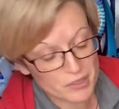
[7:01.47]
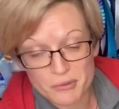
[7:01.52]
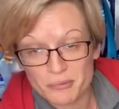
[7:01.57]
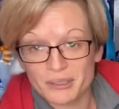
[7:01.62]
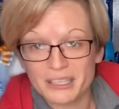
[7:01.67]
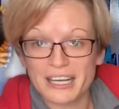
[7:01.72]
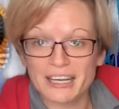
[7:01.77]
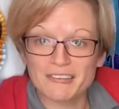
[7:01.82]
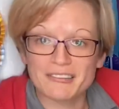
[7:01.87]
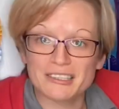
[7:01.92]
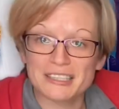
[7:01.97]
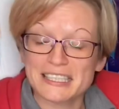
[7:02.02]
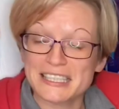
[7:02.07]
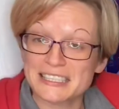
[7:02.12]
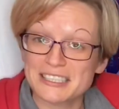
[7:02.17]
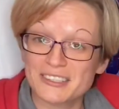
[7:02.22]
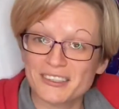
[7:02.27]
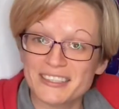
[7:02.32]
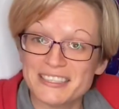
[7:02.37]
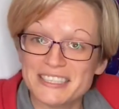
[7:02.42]
we're currently
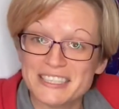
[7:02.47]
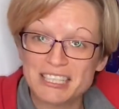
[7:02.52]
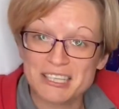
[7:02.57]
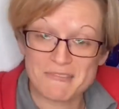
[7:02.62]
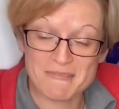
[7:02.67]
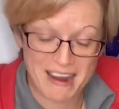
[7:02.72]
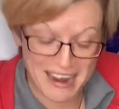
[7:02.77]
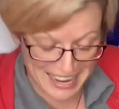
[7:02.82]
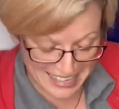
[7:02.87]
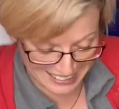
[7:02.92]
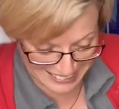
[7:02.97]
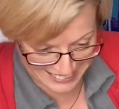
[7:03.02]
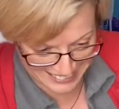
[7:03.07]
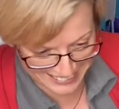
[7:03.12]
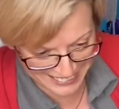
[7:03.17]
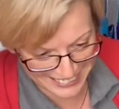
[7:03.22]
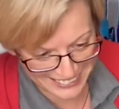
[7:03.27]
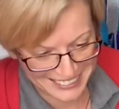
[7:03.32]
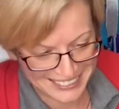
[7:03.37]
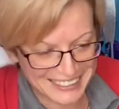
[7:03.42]
trying to
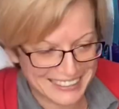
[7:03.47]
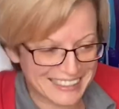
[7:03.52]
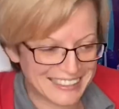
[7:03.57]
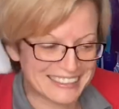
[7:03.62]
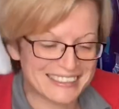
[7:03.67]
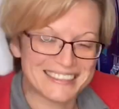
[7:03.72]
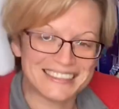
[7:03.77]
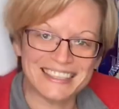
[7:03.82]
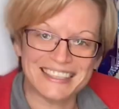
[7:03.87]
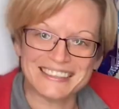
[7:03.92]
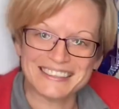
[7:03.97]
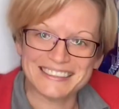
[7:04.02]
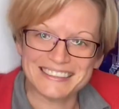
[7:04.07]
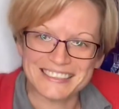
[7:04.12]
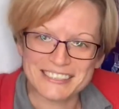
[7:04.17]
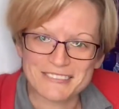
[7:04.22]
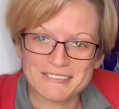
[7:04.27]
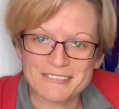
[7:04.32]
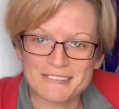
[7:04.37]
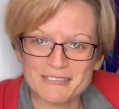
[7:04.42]
correct and select in
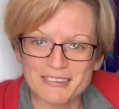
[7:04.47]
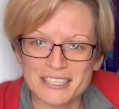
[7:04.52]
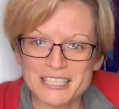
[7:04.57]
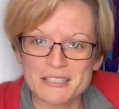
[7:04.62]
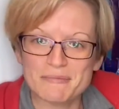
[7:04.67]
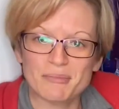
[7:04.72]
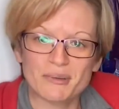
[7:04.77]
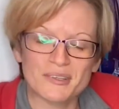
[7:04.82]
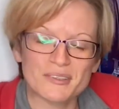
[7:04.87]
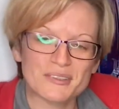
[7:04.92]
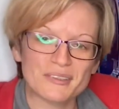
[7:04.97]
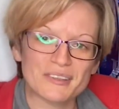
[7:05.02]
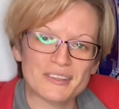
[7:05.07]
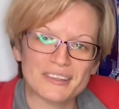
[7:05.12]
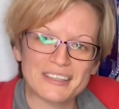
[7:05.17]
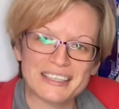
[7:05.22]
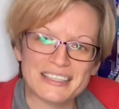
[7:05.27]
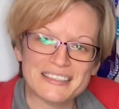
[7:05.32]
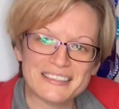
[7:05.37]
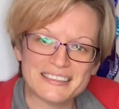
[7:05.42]
different ways, but
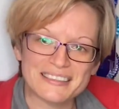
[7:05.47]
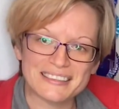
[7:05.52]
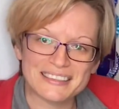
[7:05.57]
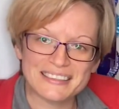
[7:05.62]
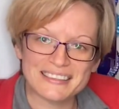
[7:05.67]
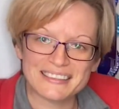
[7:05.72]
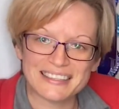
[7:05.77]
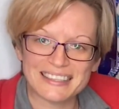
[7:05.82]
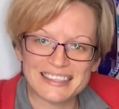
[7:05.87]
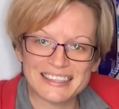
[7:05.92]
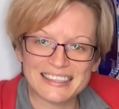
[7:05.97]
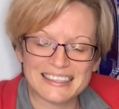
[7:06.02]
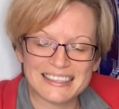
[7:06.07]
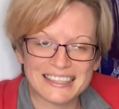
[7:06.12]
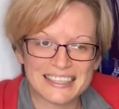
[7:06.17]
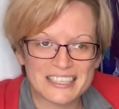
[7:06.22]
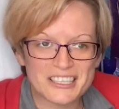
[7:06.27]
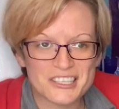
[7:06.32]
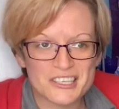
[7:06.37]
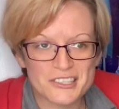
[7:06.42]
these
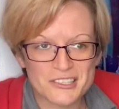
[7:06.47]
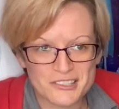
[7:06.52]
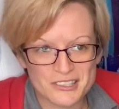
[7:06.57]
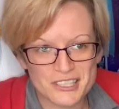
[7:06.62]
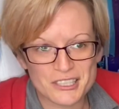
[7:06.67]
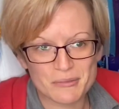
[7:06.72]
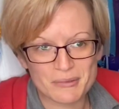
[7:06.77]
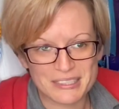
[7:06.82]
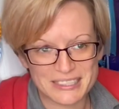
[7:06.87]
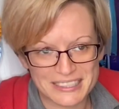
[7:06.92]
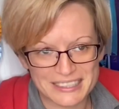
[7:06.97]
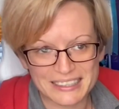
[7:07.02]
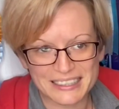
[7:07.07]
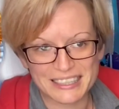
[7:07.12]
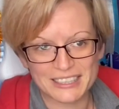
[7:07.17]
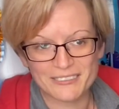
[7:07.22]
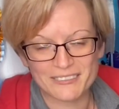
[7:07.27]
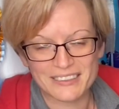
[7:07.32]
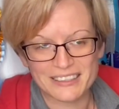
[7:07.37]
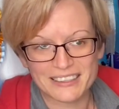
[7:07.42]
issues that we're
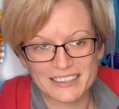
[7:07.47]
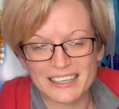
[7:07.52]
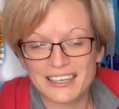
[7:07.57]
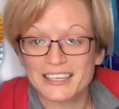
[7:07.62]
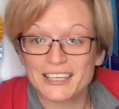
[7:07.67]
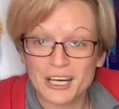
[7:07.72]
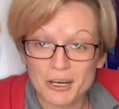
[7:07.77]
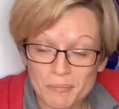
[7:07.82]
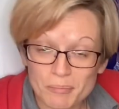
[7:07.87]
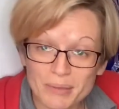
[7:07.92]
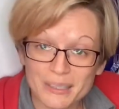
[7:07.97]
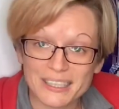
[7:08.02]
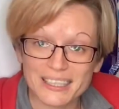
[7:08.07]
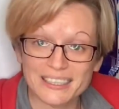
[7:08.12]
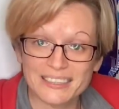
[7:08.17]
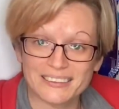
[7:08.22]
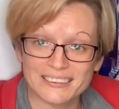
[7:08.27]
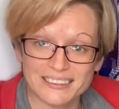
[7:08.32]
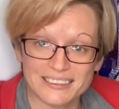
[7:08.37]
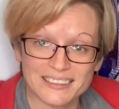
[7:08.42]
dealing with are
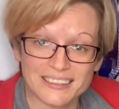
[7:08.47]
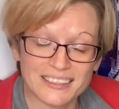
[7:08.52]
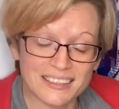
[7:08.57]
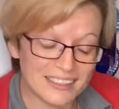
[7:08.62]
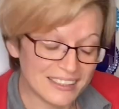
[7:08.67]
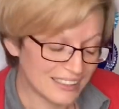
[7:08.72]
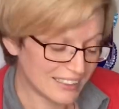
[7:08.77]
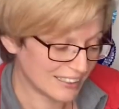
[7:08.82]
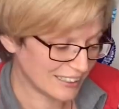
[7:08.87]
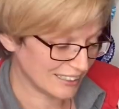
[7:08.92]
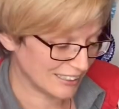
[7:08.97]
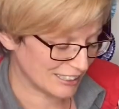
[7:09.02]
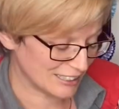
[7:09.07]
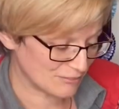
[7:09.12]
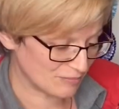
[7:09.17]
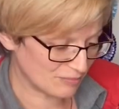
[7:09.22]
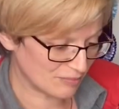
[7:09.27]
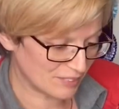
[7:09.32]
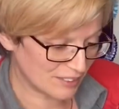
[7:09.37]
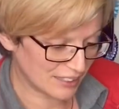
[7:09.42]
complicated.
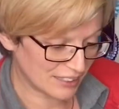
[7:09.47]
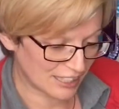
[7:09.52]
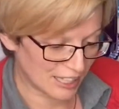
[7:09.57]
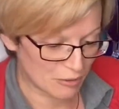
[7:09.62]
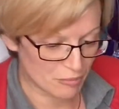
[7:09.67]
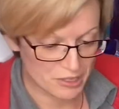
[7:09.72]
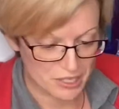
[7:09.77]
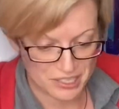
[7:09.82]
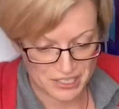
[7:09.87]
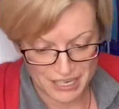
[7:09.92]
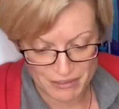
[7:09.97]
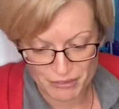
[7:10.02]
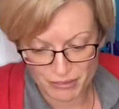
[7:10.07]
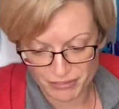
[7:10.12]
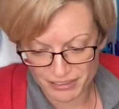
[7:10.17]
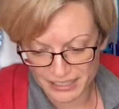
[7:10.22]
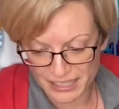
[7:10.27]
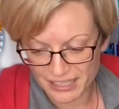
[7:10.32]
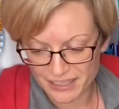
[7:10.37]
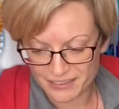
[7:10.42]
And we should never
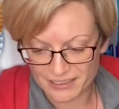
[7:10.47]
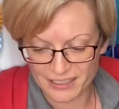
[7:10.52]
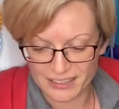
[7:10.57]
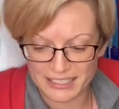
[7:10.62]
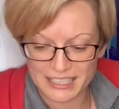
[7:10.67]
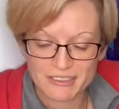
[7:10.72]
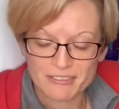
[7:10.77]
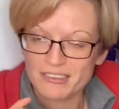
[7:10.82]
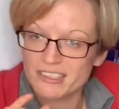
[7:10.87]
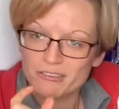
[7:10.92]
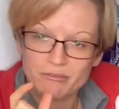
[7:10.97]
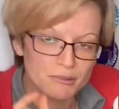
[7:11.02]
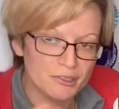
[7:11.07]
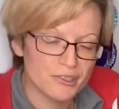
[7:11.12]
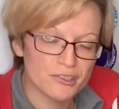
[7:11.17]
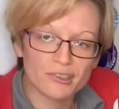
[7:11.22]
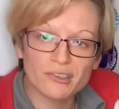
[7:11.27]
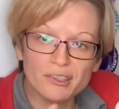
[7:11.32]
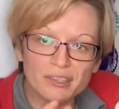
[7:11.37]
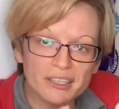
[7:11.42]
forget that. And even if we're
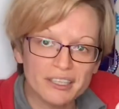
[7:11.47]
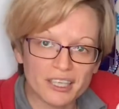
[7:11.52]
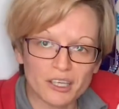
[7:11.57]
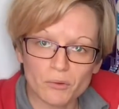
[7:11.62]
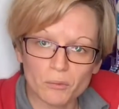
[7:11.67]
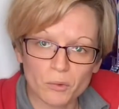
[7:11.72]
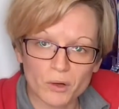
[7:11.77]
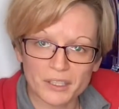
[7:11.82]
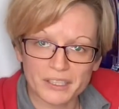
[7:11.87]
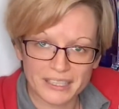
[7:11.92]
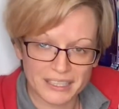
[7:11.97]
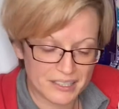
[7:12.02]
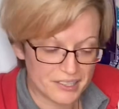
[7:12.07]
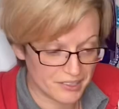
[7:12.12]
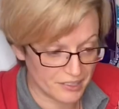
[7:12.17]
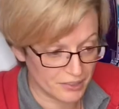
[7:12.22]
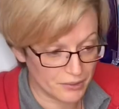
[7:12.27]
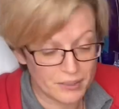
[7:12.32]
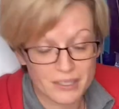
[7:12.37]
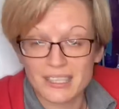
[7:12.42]
just looking at one
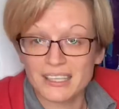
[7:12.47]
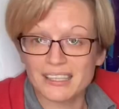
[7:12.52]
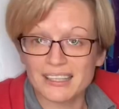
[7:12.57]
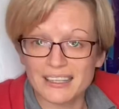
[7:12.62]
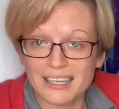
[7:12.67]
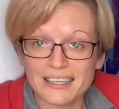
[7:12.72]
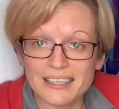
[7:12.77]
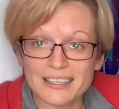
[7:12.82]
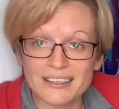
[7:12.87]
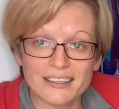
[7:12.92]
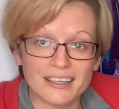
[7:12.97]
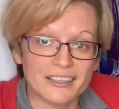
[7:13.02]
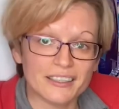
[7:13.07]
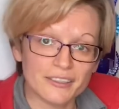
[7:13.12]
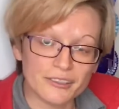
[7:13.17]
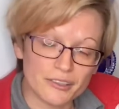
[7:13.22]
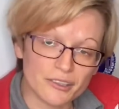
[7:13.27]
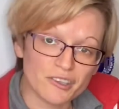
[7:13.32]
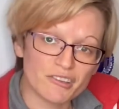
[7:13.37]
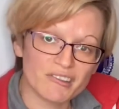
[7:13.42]
issue like that, you
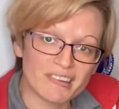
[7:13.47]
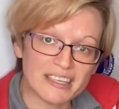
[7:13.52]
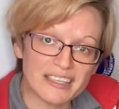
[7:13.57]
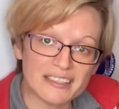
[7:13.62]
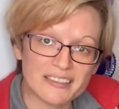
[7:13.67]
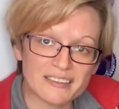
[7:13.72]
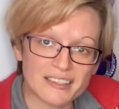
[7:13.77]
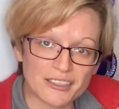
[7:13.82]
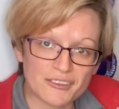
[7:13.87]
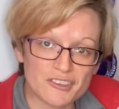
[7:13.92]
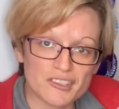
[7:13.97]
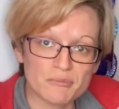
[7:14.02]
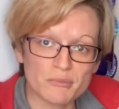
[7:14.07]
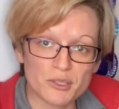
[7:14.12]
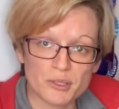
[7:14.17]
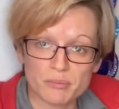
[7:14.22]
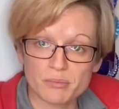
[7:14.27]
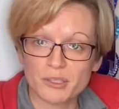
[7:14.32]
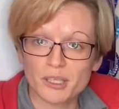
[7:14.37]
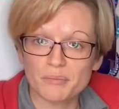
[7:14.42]
can create yourself some
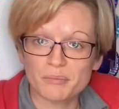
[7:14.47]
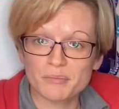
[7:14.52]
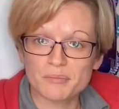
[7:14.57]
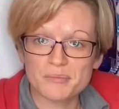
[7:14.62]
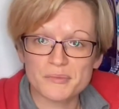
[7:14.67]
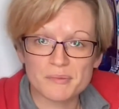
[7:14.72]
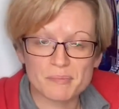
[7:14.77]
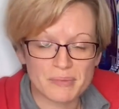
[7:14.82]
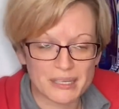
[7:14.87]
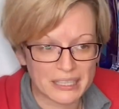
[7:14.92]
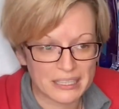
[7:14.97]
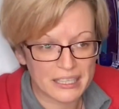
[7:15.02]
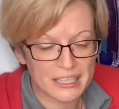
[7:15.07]
other problems by